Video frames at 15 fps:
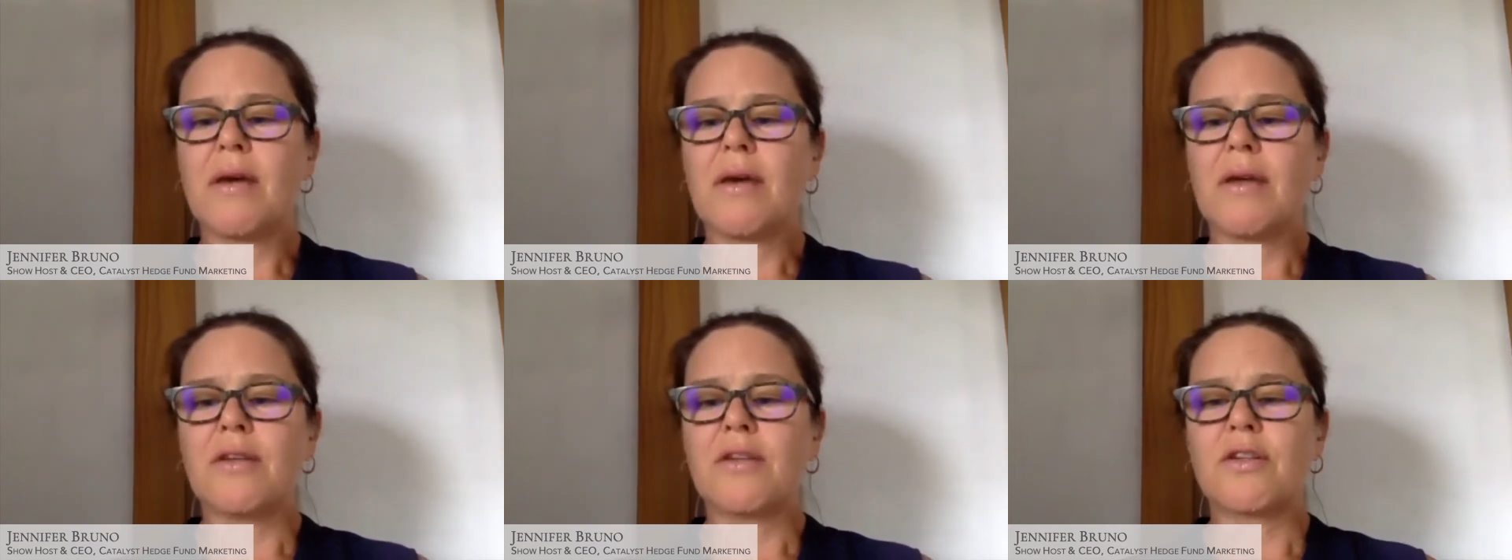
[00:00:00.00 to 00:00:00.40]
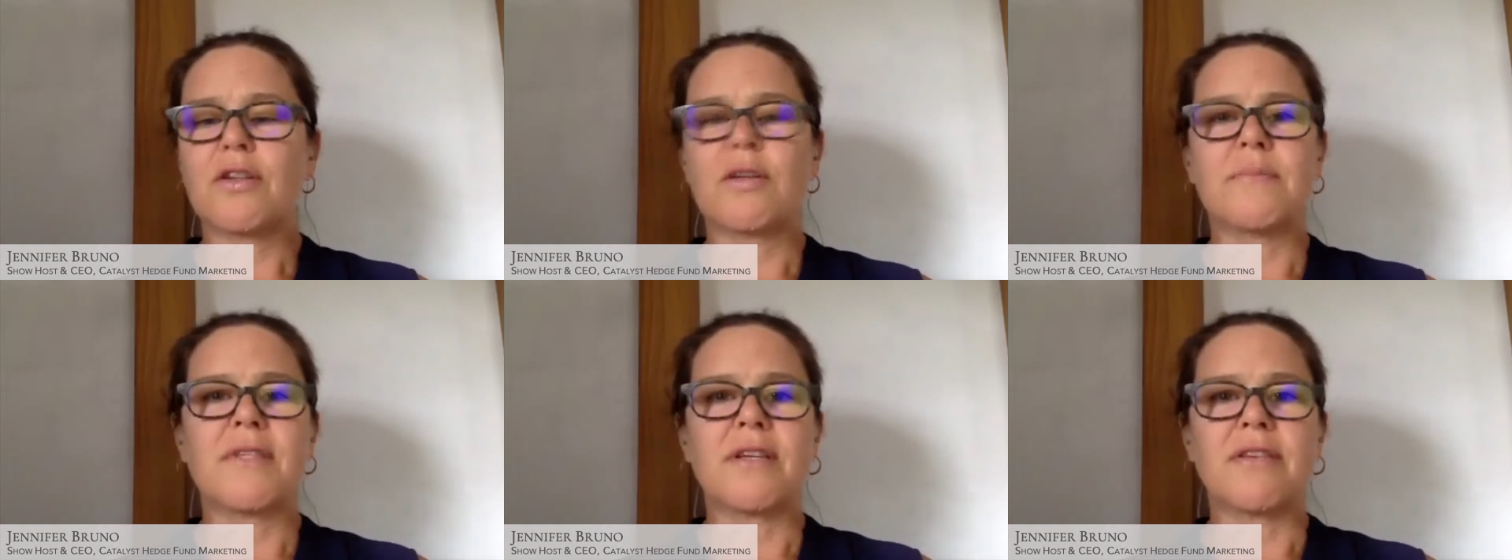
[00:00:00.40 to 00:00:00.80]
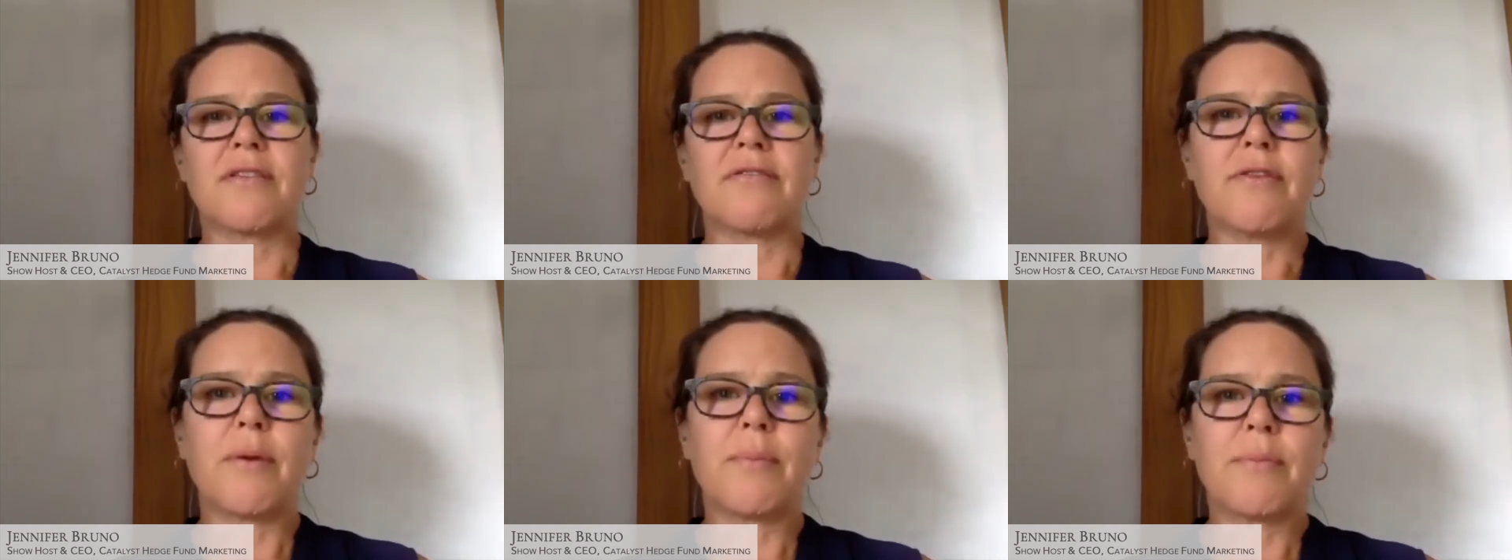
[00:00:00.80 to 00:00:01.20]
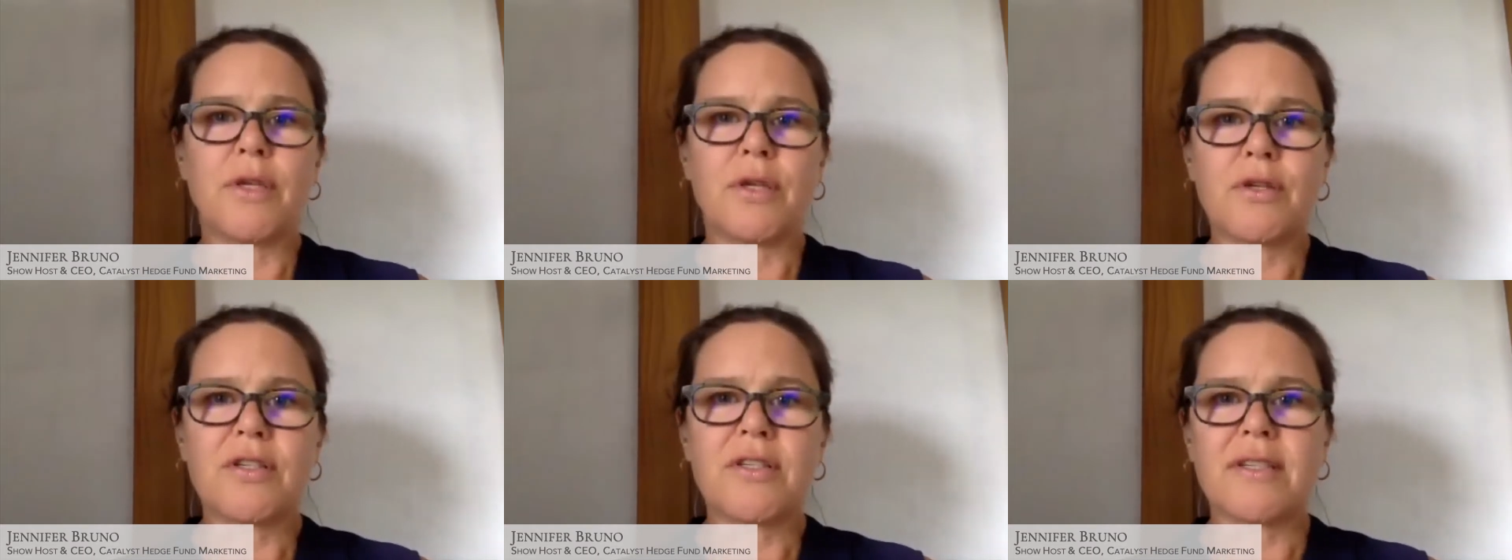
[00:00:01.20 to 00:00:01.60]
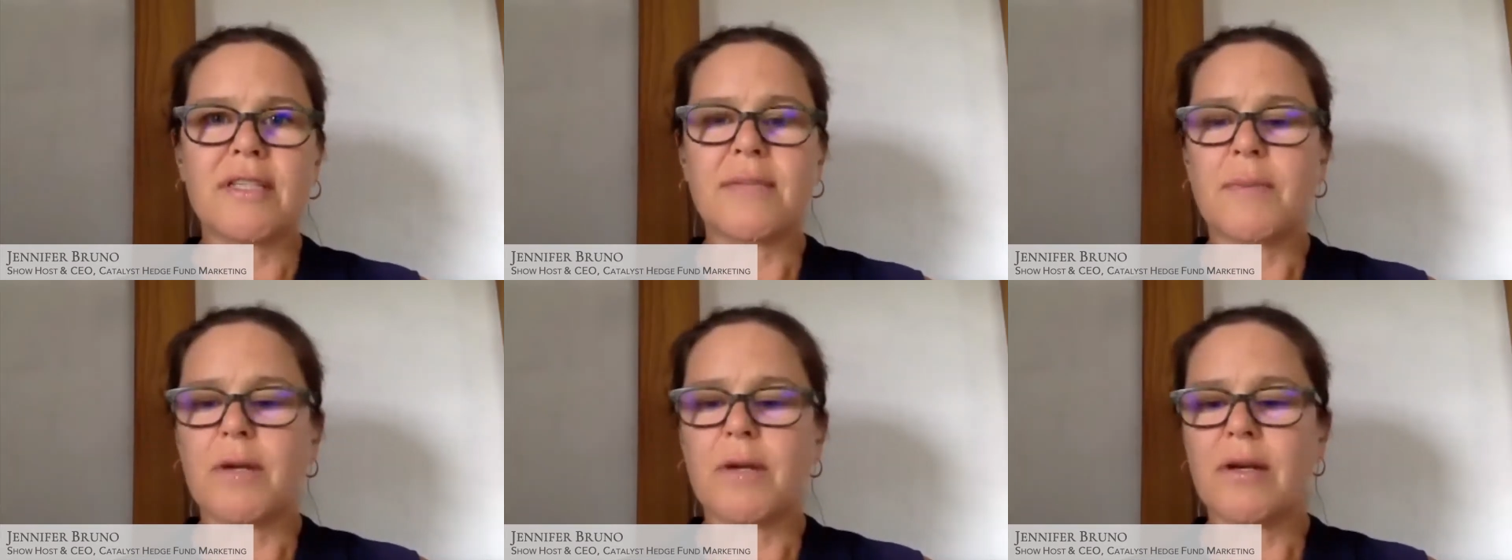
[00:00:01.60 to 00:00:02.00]
In terms of Piyush's
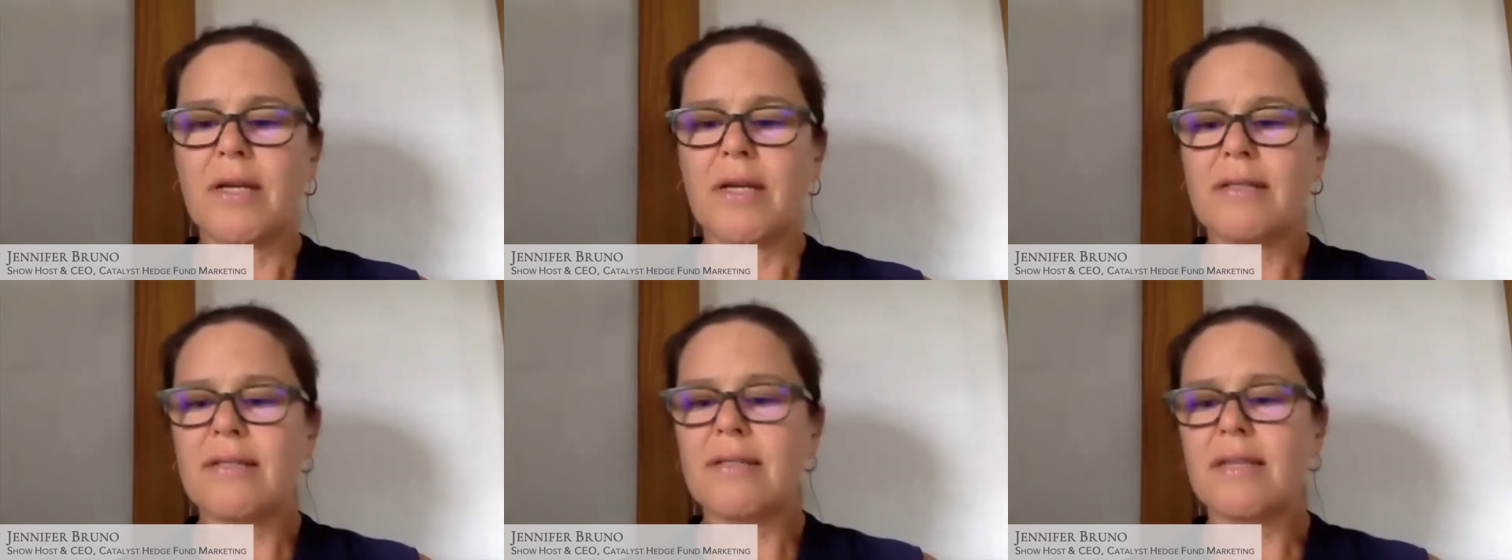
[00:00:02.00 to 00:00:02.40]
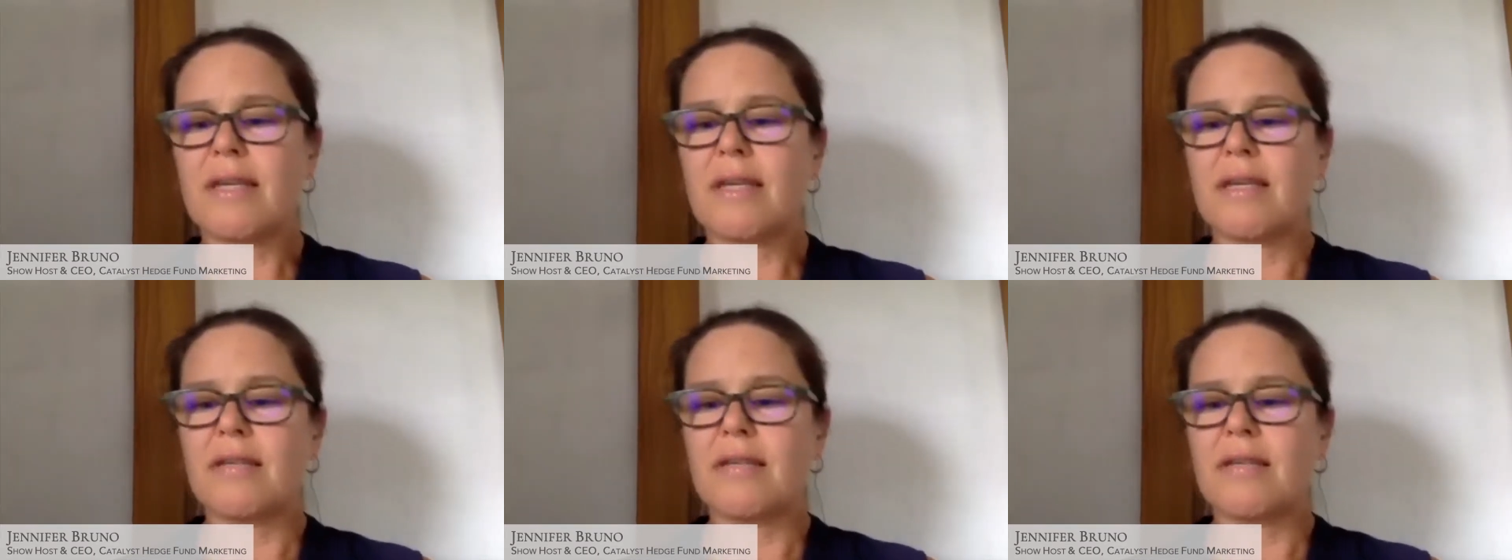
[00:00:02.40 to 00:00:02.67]
experience,